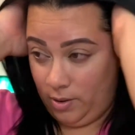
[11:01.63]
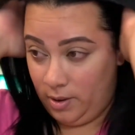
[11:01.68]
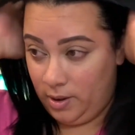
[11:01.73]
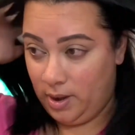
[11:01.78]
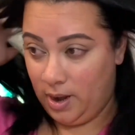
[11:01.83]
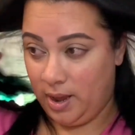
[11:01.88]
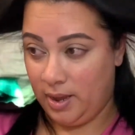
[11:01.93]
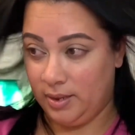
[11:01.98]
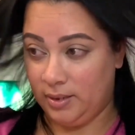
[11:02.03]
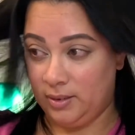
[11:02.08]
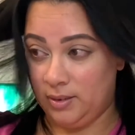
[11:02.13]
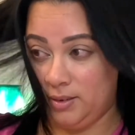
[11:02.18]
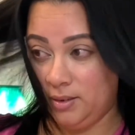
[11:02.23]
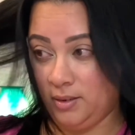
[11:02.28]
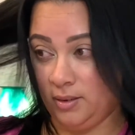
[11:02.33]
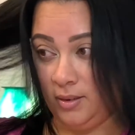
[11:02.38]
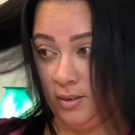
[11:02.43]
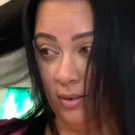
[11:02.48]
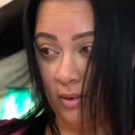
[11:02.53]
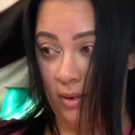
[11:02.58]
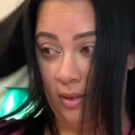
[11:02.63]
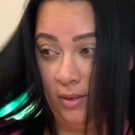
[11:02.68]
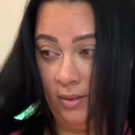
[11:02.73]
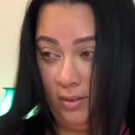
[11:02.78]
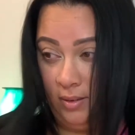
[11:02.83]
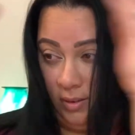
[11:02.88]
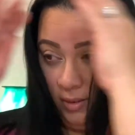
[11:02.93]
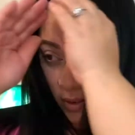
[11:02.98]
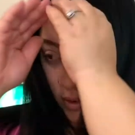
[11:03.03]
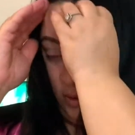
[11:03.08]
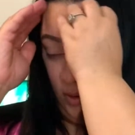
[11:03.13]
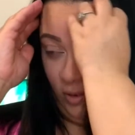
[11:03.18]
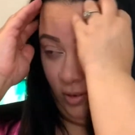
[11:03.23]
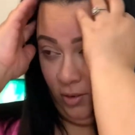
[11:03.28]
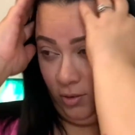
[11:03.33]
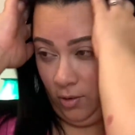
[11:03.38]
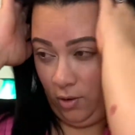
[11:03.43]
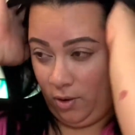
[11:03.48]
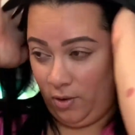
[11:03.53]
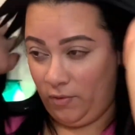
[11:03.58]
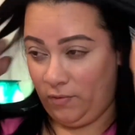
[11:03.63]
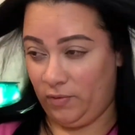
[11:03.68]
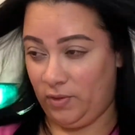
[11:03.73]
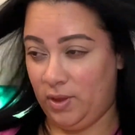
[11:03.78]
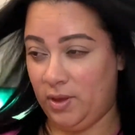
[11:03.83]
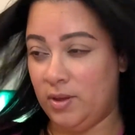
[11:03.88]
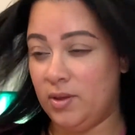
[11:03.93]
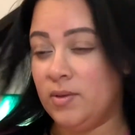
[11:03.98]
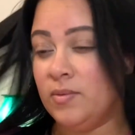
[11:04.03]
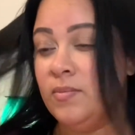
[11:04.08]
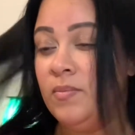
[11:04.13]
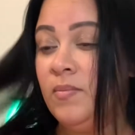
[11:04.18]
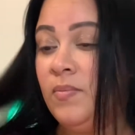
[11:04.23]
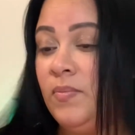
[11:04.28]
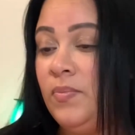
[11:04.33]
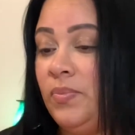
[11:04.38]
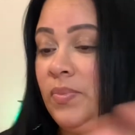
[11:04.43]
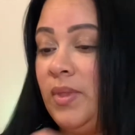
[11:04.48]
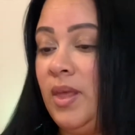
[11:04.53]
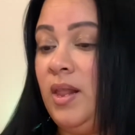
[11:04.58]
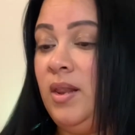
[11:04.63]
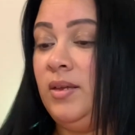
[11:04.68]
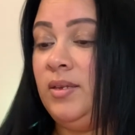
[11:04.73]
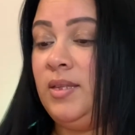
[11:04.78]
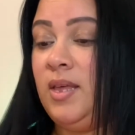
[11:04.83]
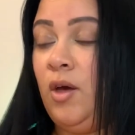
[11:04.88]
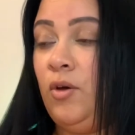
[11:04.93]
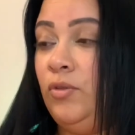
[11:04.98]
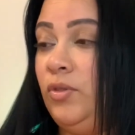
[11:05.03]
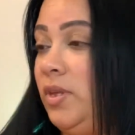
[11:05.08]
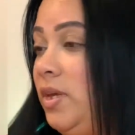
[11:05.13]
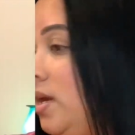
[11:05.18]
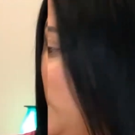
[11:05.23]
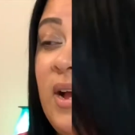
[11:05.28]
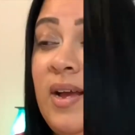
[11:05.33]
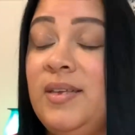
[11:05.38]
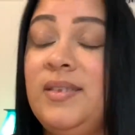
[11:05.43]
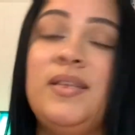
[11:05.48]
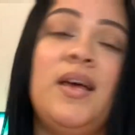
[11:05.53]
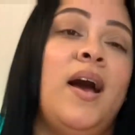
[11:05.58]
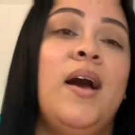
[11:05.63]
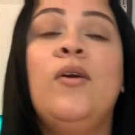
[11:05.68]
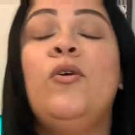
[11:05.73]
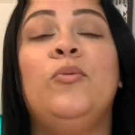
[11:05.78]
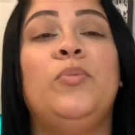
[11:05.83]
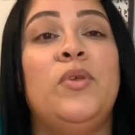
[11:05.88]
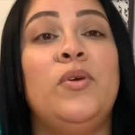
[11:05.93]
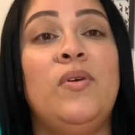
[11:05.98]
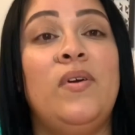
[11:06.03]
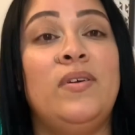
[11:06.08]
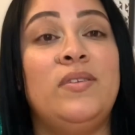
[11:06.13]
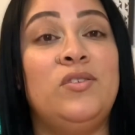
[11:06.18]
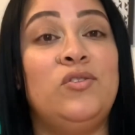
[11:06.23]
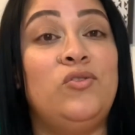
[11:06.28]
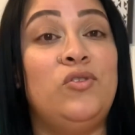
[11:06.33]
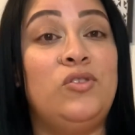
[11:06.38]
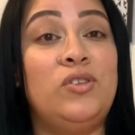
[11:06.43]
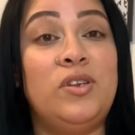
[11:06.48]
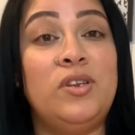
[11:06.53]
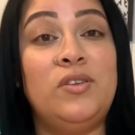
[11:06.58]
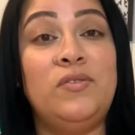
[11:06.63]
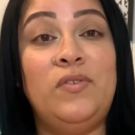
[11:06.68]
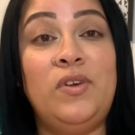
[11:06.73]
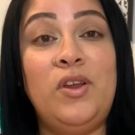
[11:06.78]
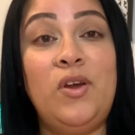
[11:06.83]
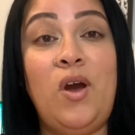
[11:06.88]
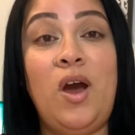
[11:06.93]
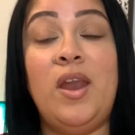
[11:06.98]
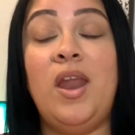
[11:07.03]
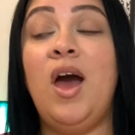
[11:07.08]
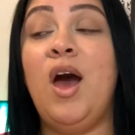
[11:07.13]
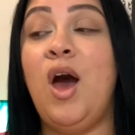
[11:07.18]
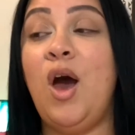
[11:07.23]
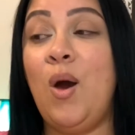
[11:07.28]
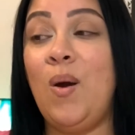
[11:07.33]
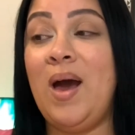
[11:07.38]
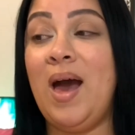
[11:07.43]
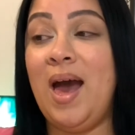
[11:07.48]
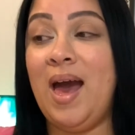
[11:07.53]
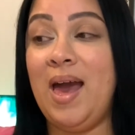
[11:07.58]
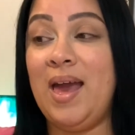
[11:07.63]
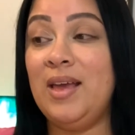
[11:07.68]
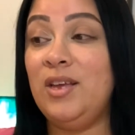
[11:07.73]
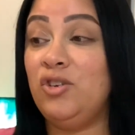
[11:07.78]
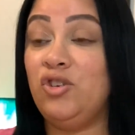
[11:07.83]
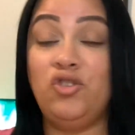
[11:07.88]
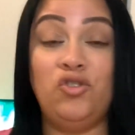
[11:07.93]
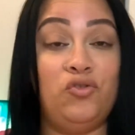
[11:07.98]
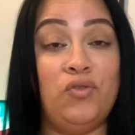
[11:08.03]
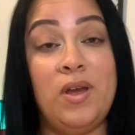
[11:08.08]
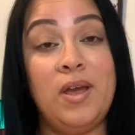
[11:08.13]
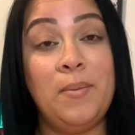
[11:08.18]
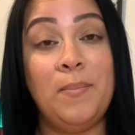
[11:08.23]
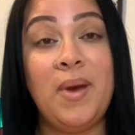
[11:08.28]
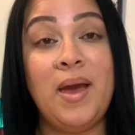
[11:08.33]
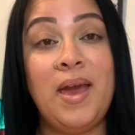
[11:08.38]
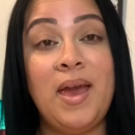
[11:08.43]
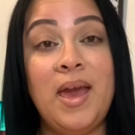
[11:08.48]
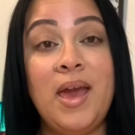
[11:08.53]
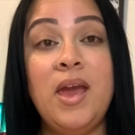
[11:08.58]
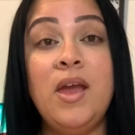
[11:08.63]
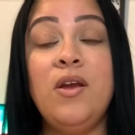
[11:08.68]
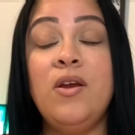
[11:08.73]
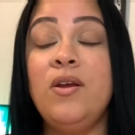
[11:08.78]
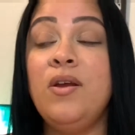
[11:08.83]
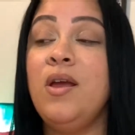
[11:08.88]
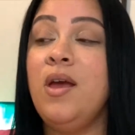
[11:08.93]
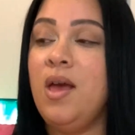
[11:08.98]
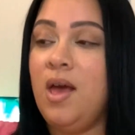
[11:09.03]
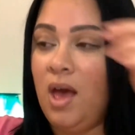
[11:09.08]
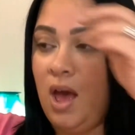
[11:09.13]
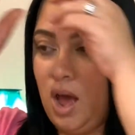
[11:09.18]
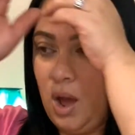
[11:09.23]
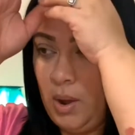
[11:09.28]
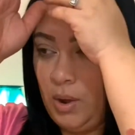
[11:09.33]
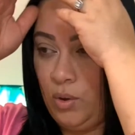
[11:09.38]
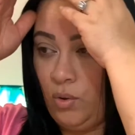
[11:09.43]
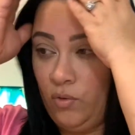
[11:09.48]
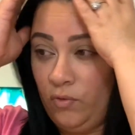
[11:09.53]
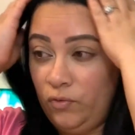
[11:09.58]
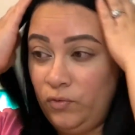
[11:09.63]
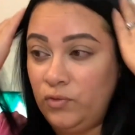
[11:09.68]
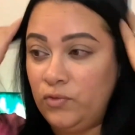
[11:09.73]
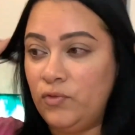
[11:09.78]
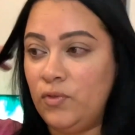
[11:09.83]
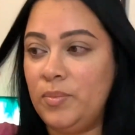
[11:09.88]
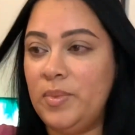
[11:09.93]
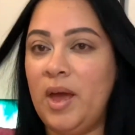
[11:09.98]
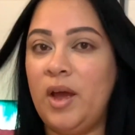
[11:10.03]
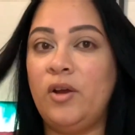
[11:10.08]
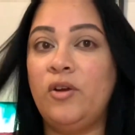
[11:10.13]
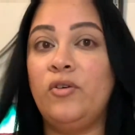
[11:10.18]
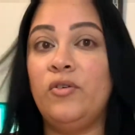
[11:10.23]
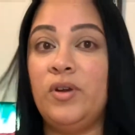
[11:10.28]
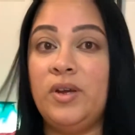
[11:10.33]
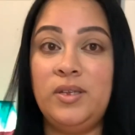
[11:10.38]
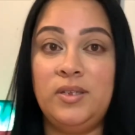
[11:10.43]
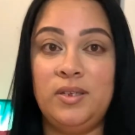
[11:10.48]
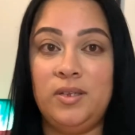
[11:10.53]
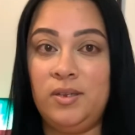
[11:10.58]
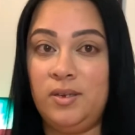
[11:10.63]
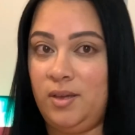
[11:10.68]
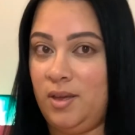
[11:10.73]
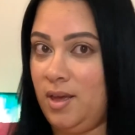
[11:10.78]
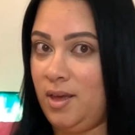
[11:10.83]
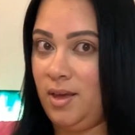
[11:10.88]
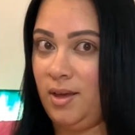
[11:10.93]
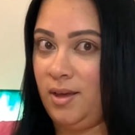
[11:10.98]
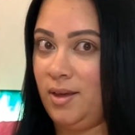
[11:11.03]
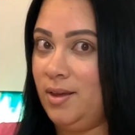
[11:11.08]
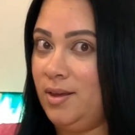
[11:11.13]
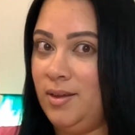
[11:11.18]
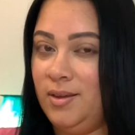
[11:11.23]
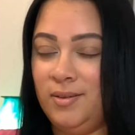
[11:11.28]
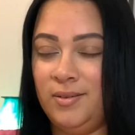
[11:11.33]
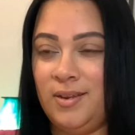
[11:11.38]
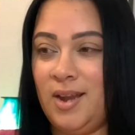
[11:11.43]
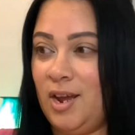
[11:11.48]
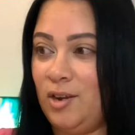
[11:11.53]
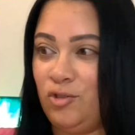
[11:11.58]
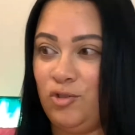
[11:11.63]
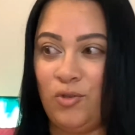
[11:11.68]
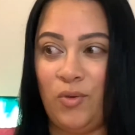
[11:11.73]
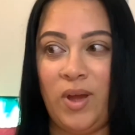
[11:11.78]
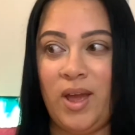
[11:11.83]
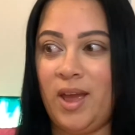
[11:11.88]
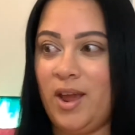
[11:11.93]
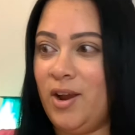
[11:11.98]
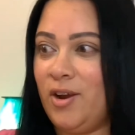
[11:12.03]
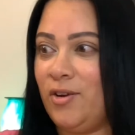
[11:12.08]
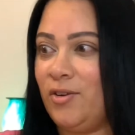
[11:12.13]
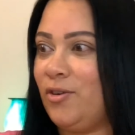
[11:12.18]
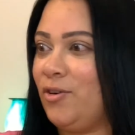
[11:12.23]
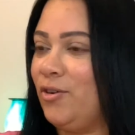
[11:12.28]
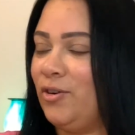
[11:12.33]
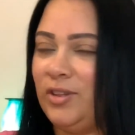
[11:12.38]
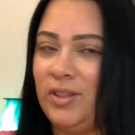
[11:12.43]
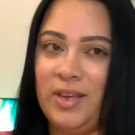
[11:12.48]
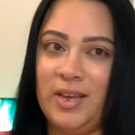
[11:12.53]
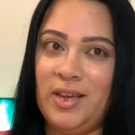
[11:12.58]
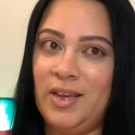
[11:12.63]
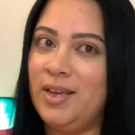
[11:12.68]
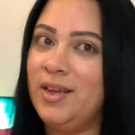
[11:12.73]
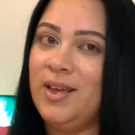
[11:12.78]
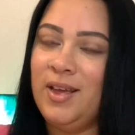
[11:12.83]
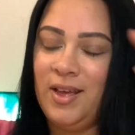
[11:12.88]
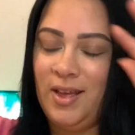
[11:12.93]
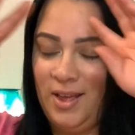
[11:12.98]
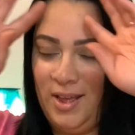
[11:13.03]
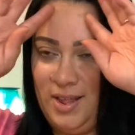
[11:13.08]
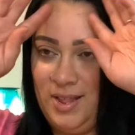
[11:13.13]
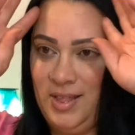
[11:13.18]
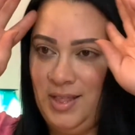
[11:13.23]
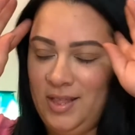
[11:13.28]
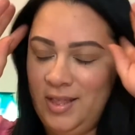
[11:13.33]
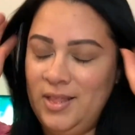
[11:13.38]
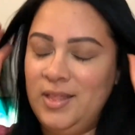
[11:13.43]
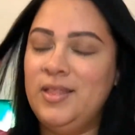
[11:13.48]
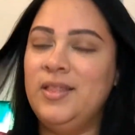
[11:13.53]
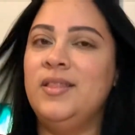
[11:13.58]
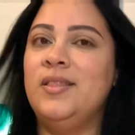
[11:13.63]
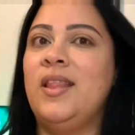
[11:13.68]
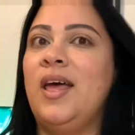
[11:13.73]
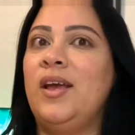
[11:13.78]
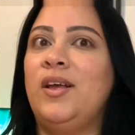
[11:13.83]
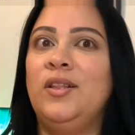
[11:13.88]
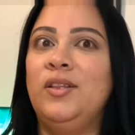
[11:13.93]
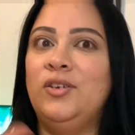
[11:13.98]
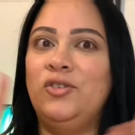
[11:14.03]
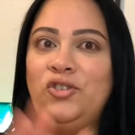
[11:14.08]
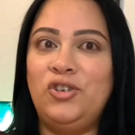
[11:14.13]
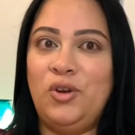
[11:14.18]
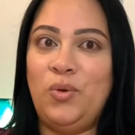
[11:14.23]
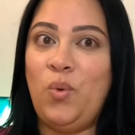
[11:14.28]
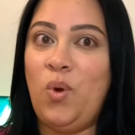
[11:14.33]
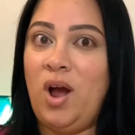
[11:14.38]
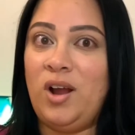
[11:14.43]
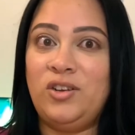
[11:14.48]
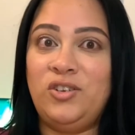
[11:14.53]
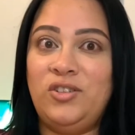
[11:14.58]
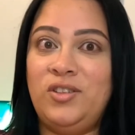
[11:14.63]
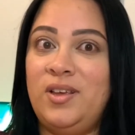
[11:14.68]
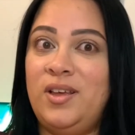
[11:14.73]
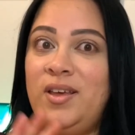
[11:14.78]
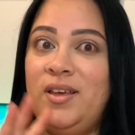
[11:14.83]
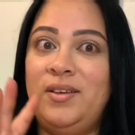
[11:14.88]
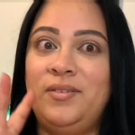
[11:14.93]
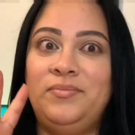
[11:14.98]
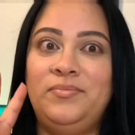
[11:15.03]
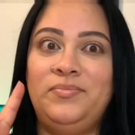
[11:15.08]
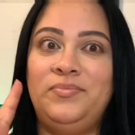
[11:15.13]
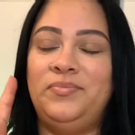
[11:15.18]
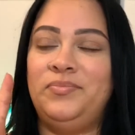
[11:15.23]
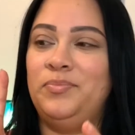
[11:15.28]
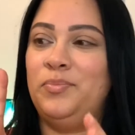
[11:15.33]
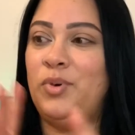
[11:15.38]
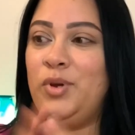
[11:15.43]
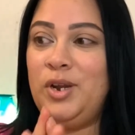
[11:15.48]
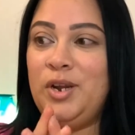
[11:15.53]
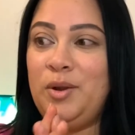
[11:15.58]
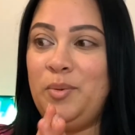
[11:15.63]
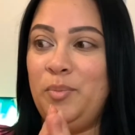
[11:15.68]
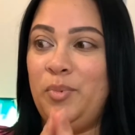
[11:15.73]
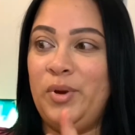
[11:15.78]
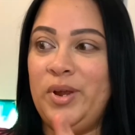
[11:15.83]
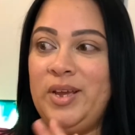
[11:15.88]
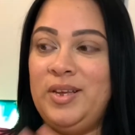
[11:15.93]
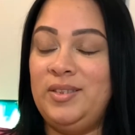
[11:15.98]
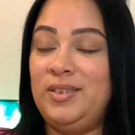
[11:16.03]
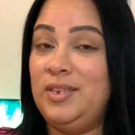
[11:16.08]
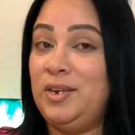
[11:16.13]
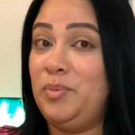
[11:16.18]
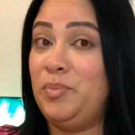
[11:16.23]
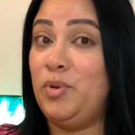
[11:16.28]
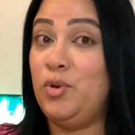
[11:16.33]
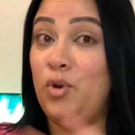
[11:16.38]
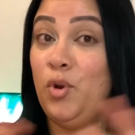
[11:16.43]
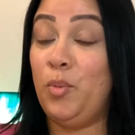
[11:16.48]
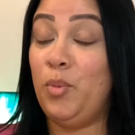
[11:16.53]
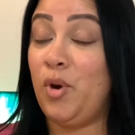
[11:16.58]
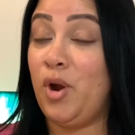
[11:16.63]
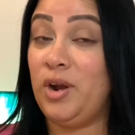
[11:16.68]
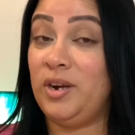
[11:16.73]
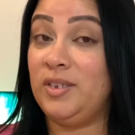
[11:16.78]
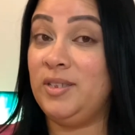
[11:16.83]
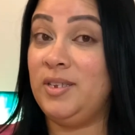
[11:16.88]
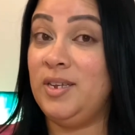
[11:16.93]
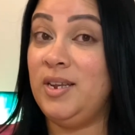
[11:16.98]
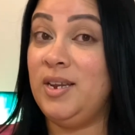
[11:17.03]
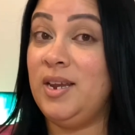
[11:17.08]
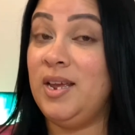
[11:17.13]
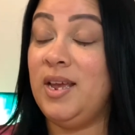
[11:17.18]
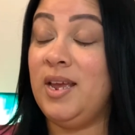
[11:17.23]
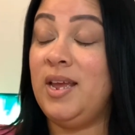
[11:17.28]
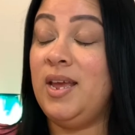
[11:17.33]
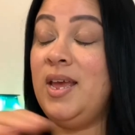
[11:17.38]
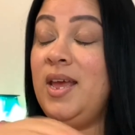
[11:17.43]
nice. Look at this, and soft. It looks healthy. Yeah, guys, I hope that you guys enjoyed today's video on how I straighten my hair. How I go from that crazy looking natural hair, curly, like legit washed it, put it in braids, didn't put no product in it,